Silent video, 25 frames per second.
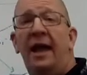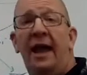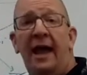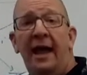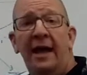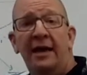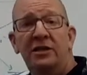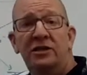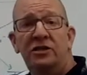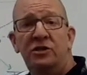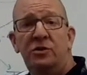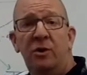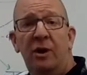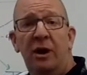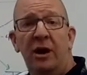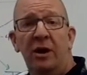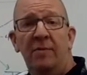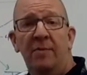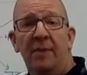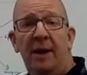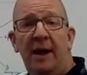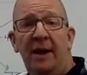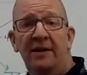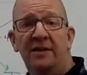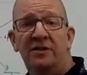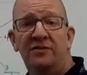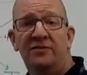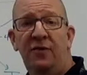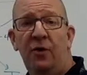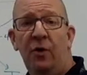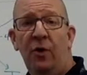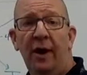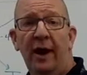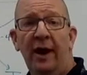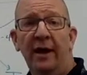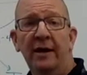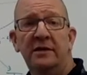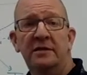x squared minus
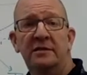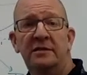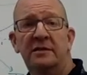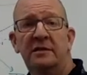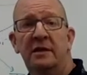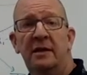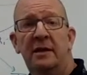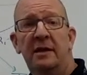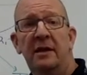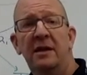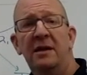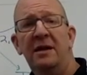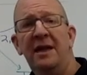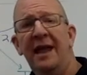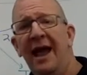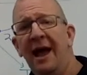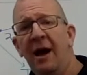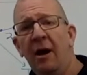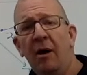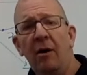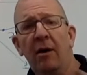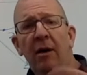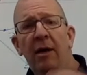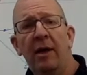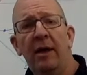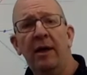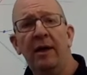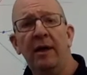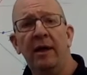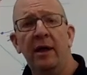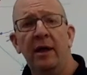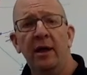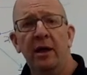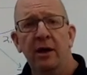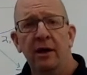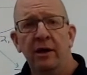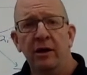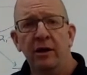4x. Now,
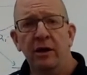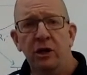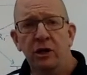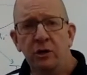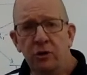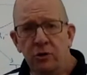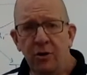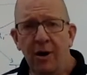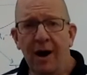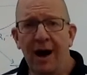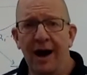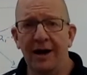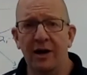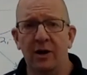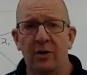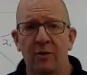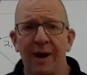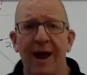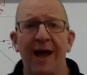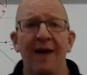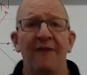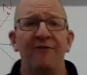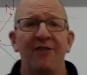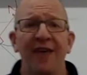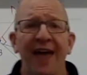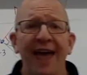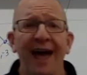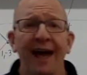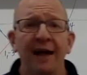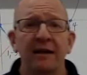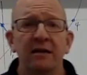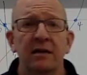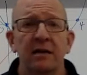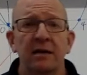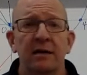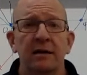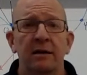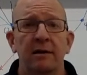you know how to graph that. At
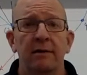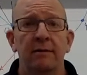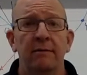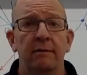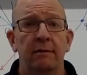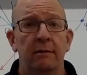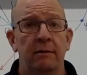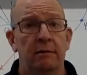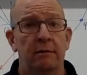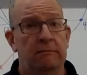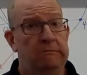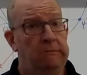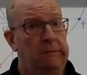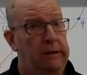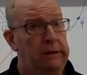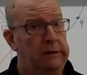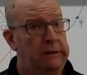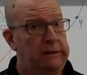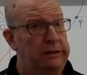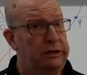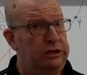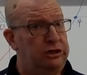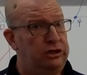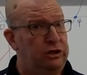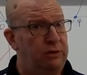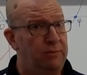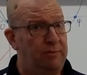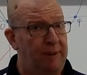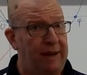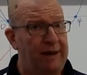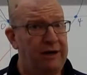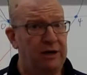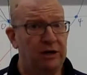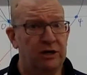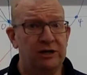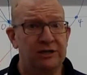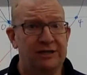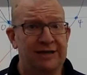least you
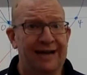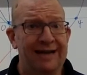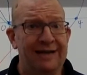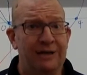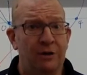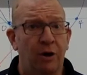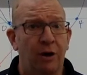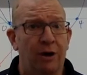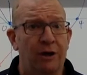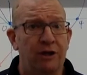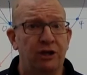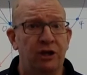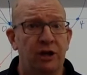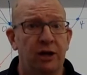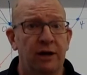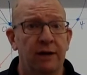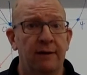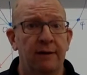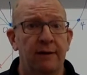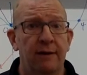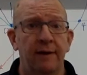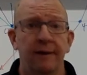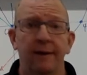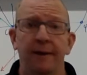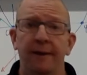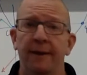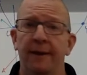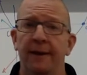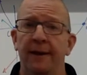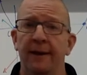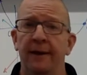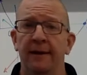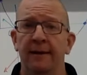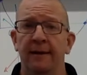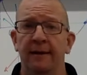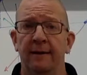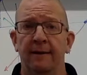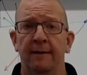better, because I taught you.
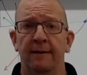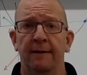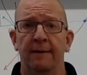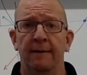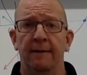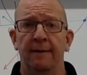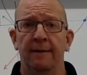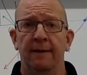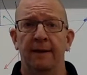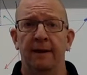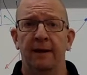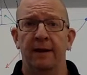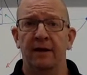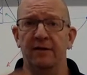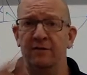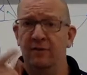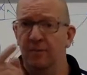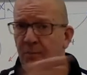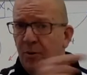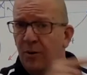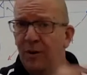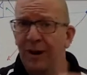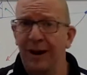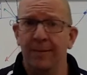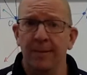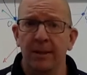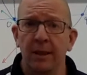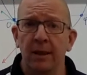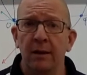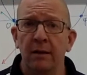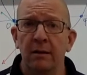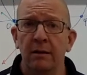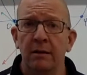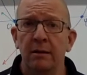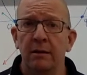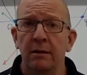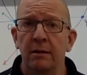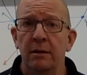It's a parabola.
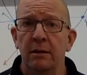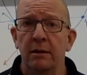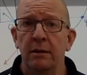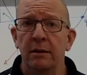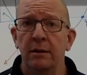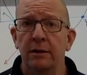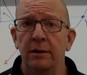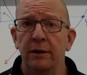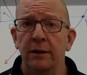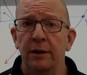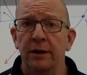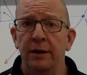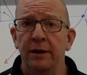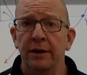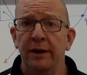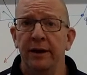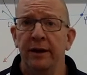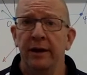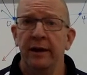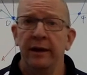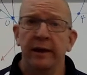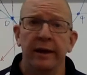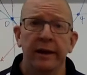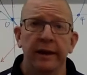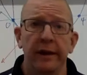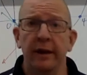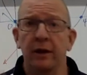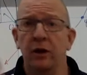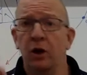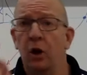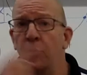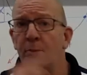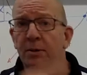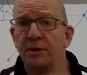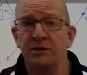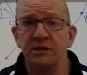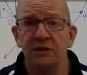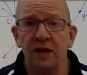It
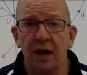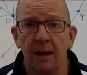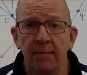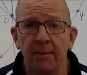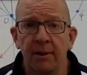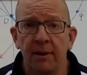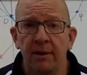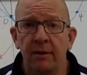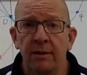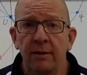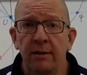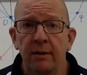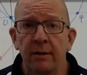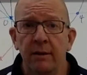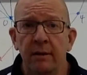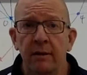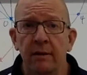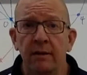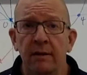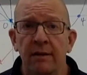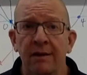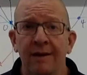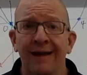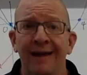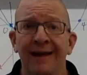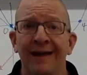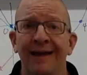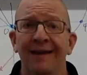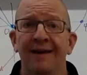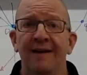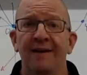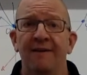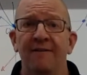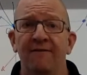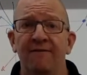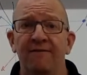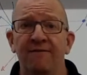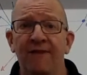opens up.
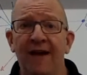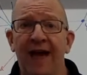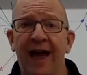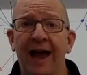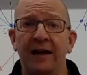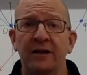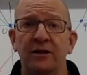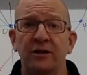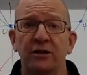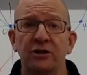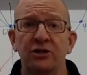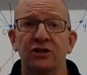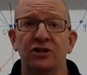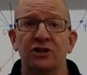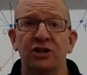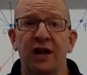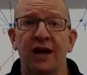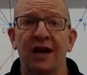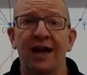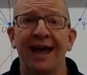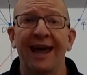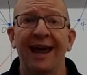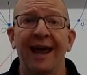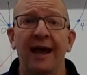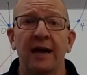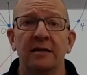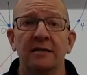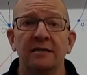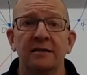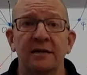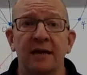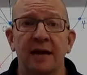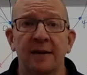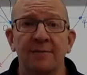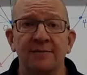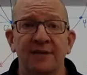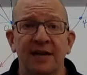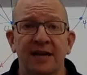Factors to x times